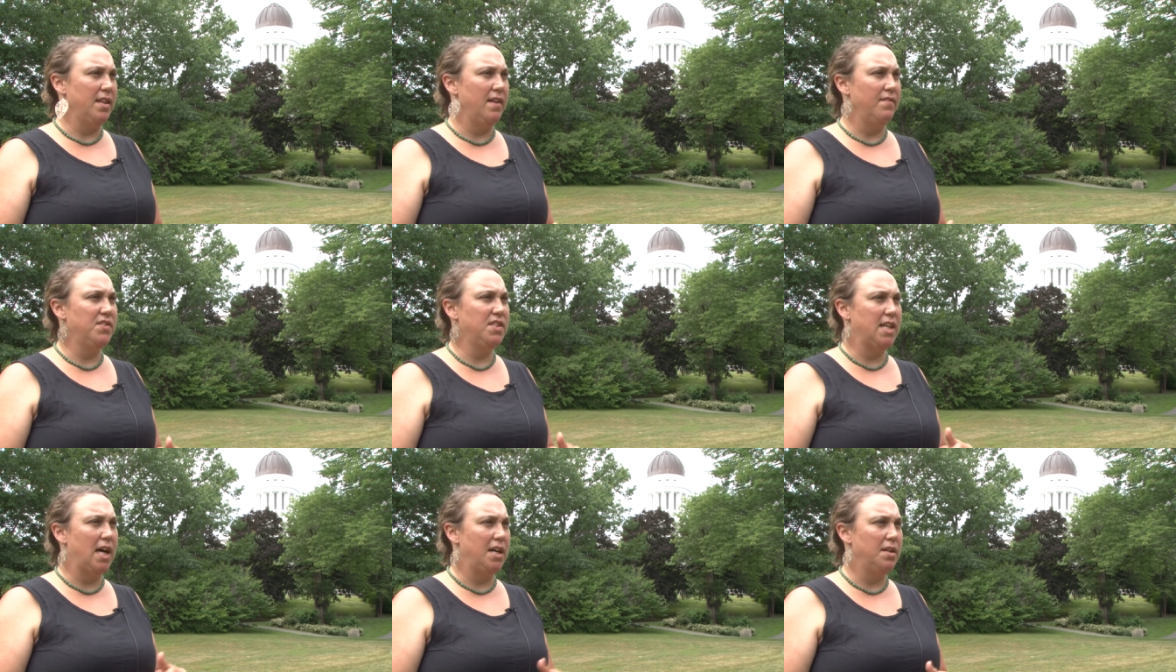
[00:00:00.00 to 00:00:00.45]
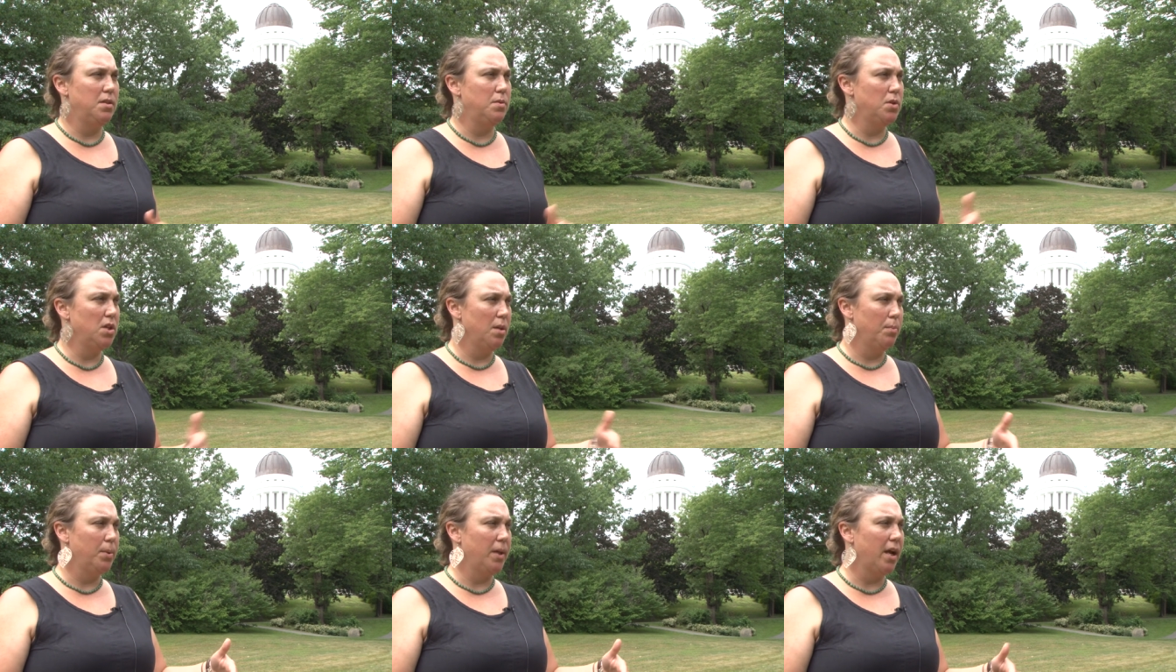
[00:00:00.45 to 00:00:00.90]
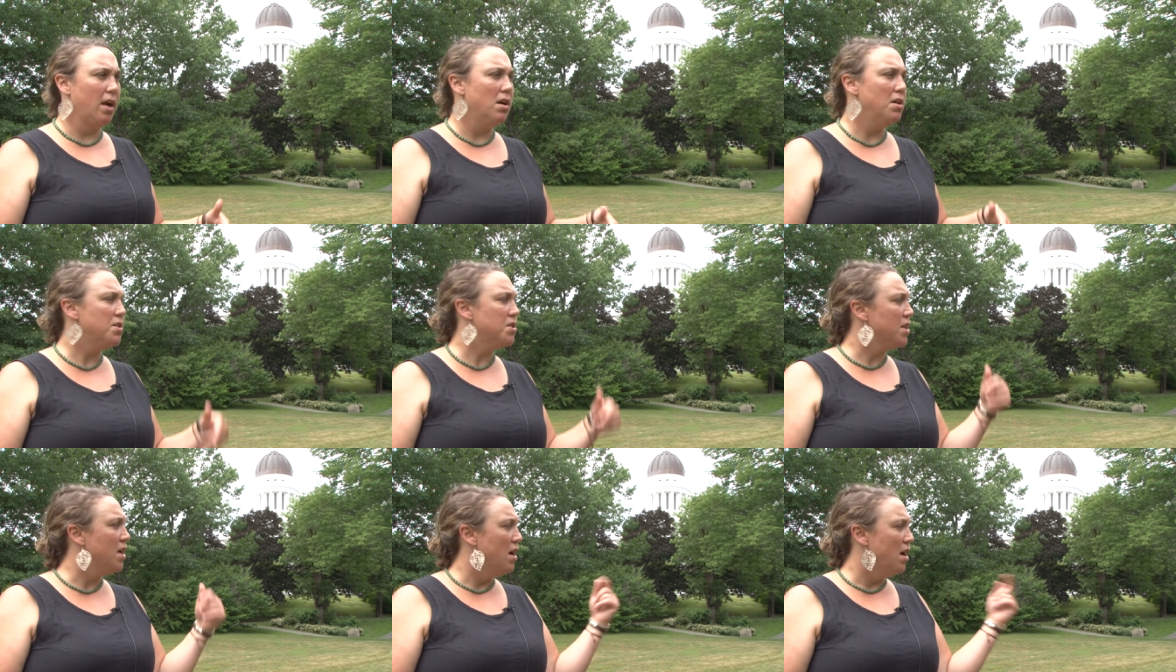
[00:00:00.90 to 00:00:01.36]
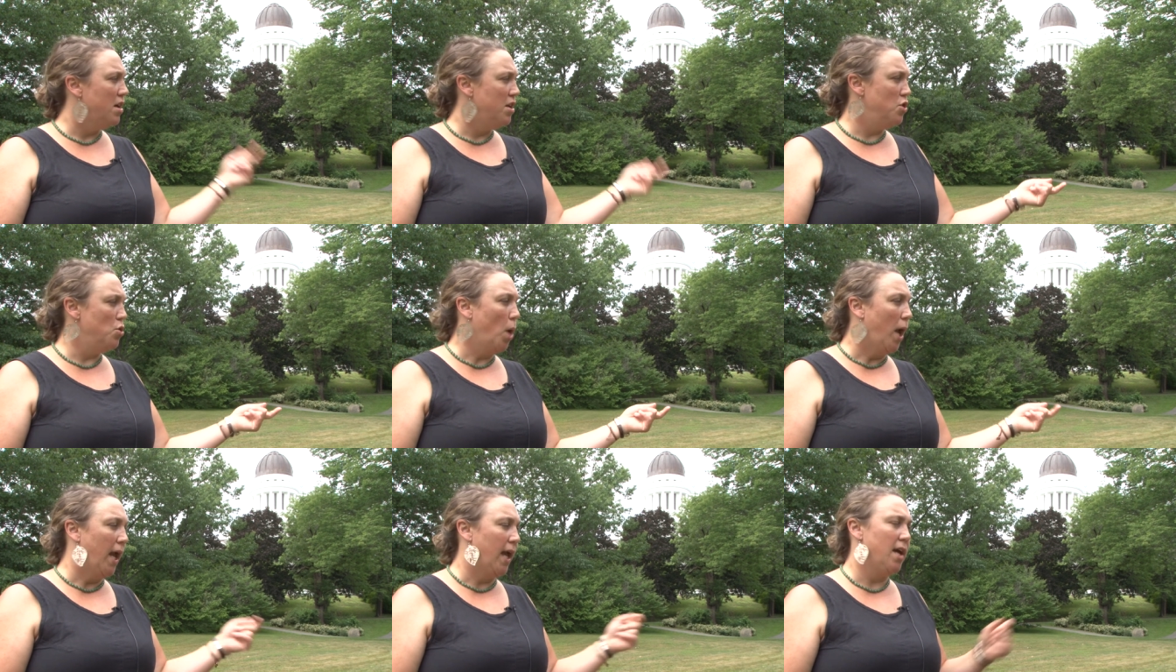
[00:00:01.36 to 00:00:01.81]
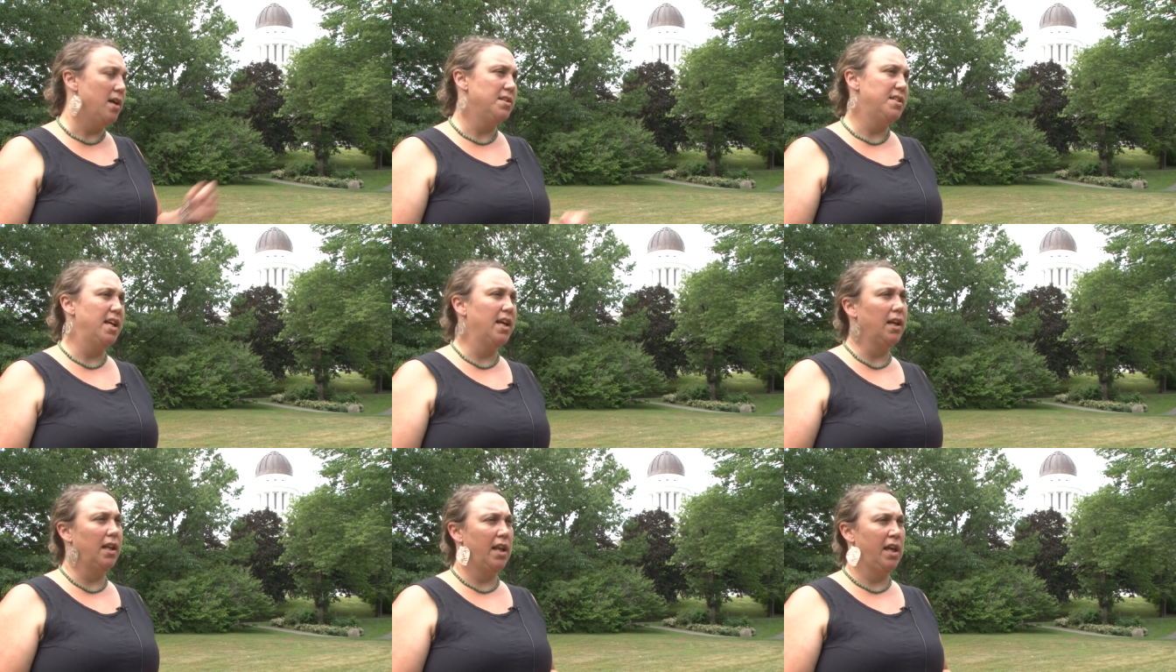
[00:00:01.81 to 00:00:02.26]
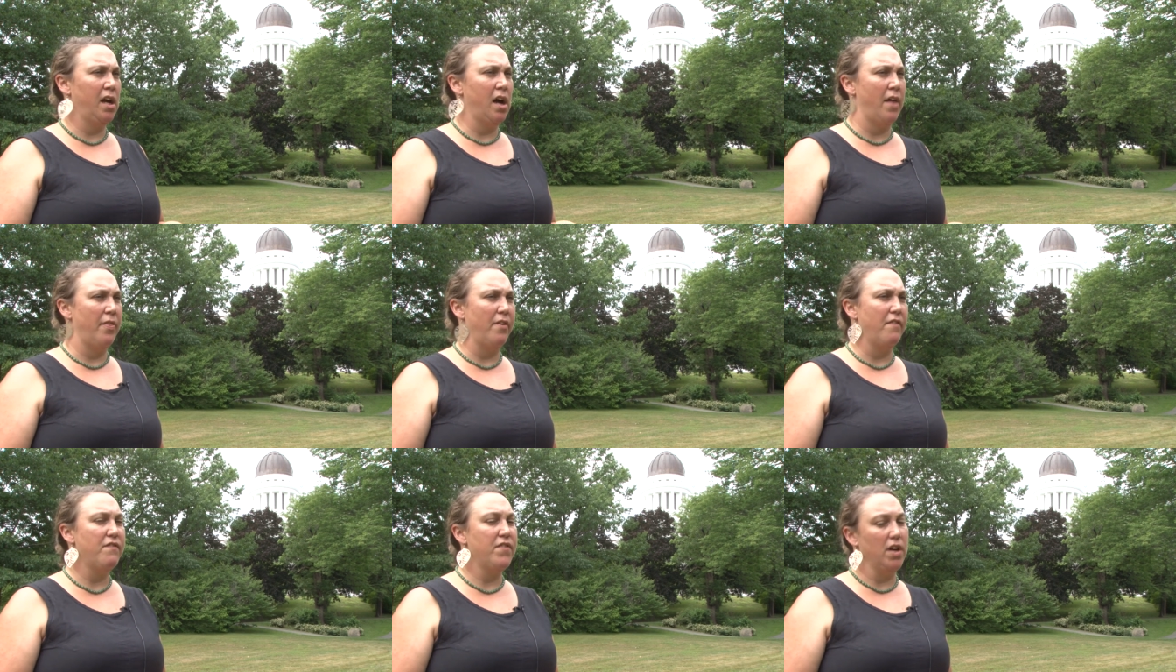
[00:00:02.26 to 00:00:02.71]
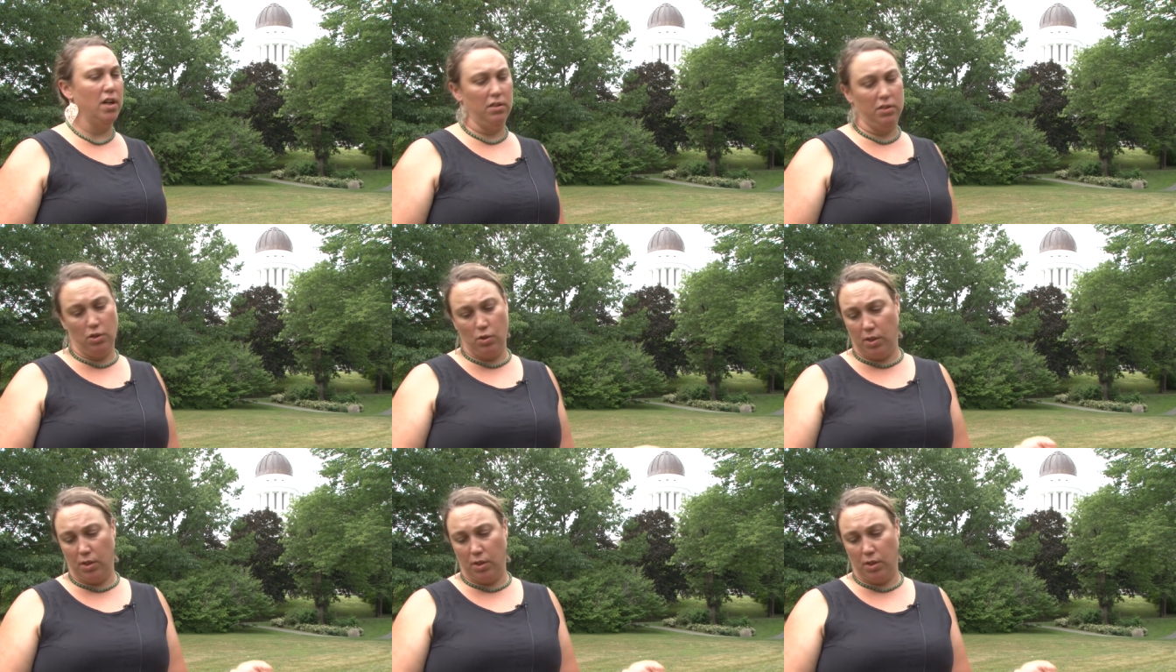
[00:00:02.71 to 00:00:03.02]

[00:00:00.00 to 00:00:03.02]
They've said to the players, you can't take a knee on the field.